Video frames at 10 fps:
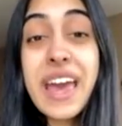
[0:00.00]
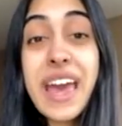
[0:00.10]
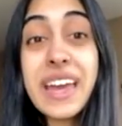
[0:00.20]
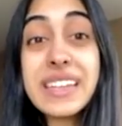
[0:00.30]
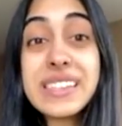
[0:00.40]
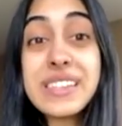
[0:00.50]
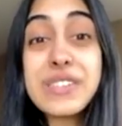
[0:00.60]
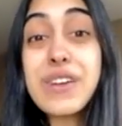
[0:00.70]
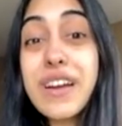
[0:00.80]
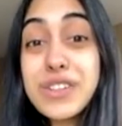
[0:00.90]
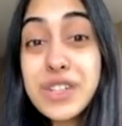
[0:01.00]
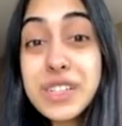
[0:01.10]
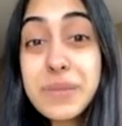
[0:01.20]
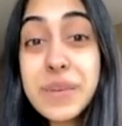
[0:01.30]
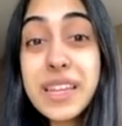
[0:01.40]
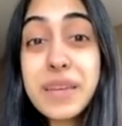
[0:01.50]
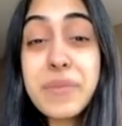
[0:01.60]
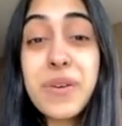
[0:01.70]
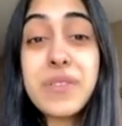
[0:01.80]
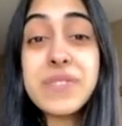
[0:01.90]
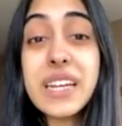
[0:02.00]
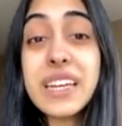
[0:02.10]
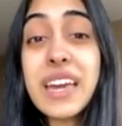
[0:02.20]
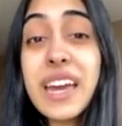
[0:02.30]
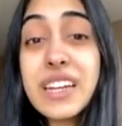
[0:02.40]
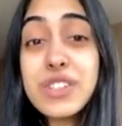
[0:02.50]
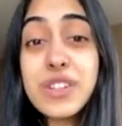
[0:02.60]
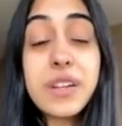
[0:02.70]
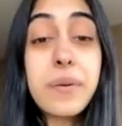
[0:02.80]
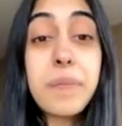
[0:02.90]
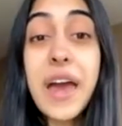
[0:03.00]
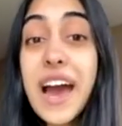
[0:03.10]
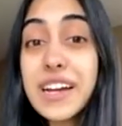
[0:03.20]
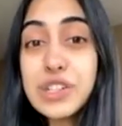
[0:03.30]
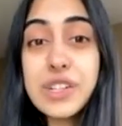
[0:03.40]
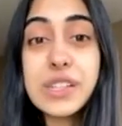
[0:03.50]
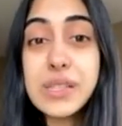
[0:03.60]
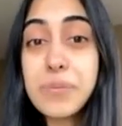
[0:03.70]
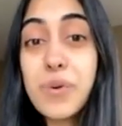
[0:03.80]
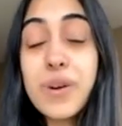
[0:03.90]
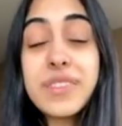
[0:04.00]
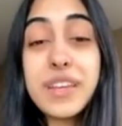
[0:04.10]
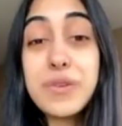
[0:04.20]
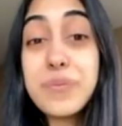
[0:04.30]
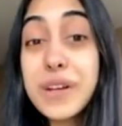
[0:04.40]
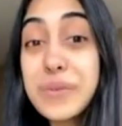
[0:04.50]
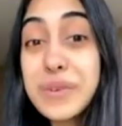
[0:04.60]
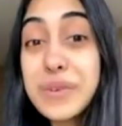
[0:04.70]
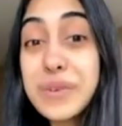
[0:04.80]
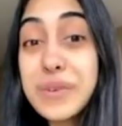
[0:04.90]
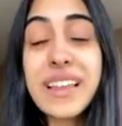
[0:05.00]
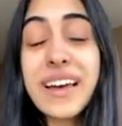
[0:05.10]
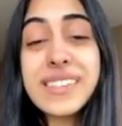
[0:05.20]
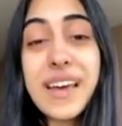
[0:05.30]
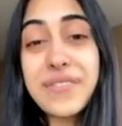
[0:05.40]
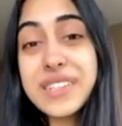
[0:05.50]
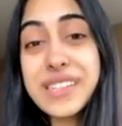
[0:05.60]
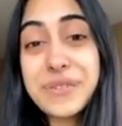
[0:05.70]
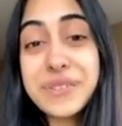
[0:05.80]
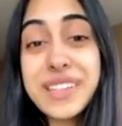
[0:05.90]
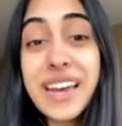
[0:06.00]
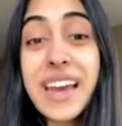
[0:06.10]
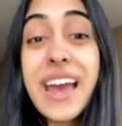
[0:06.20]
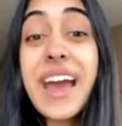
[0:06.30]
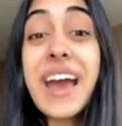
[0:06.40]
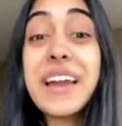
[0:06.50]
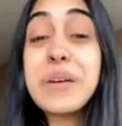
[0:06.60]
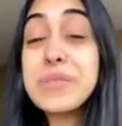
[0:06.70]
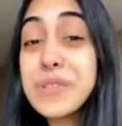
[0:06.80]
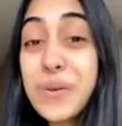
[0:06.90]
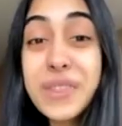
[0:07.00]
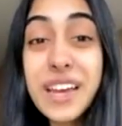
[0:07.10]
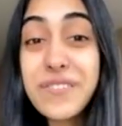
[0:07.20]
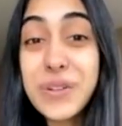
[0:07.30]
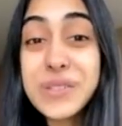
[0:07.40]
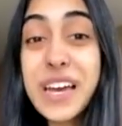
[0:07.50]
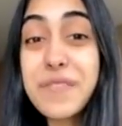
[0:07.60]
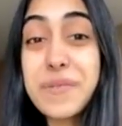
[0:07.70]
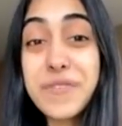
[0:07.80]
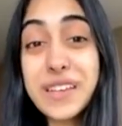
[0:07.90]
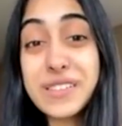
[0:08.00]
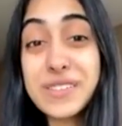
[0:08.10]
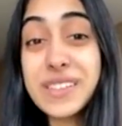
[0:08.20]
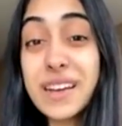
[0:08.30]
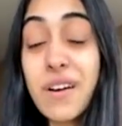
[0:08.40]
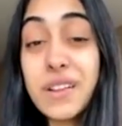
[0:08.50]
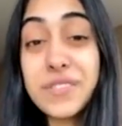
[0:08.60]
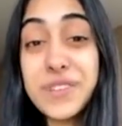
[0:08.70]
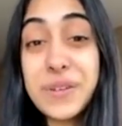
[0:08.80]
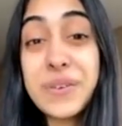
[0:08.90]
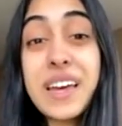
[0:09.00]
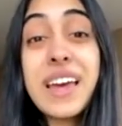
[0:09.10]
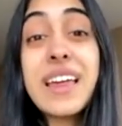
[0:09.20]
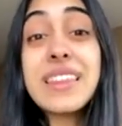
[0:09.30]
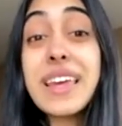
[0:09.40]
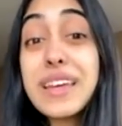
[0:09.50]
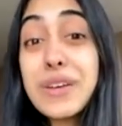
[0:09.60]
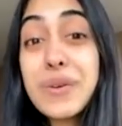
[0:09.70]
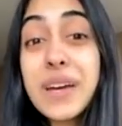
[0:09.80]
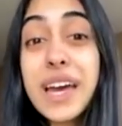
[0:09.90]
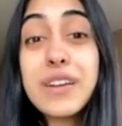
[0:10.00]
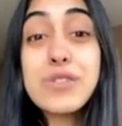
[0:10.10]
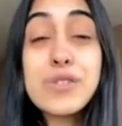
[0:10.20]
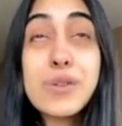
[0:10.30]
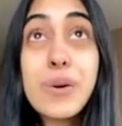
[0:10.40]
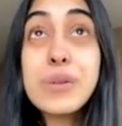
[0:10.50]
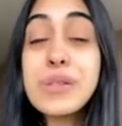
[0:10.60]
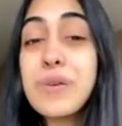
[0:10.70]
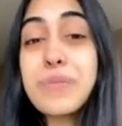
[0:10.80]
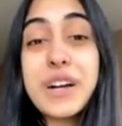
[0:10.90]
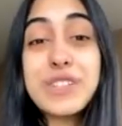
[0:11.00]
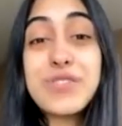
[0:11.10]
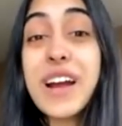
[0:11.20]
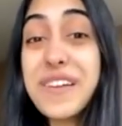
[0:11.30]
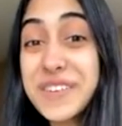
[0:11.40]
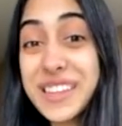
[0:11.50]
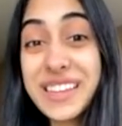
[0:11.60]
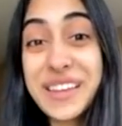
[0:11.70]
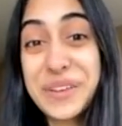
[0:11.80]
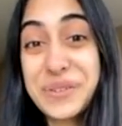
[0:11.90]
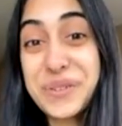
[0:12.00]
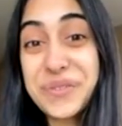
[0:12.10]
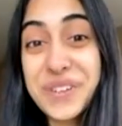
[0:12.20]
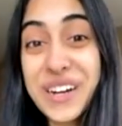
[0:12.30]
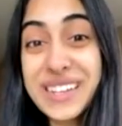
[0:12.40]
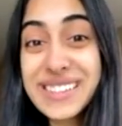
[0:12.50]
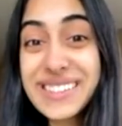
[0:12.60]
It's astonishing to me the amount of dedication, passion, and support that you bring with you to class every single day, and I'm so thankful to have professors like all of you. Thank you again so, so much for everything that you do for us.